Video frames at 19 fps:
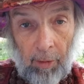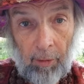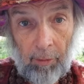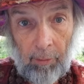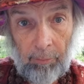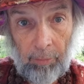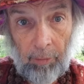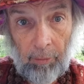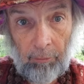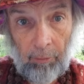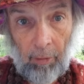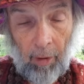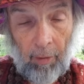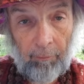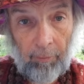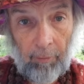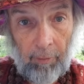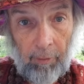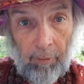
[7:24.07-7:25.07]
uncle put a
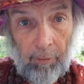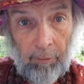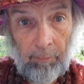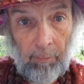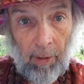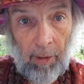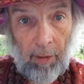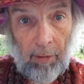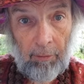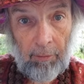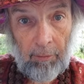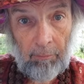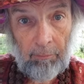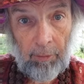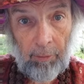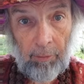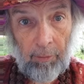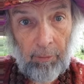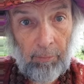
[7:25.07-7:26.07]
rifle in his mouth
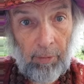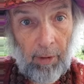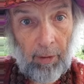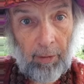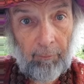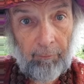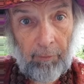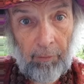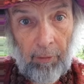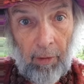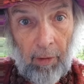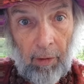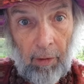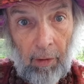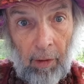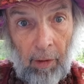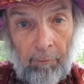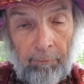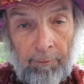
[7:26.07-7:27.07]
and blew the back of his head
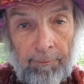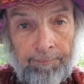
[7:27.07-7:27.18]
off.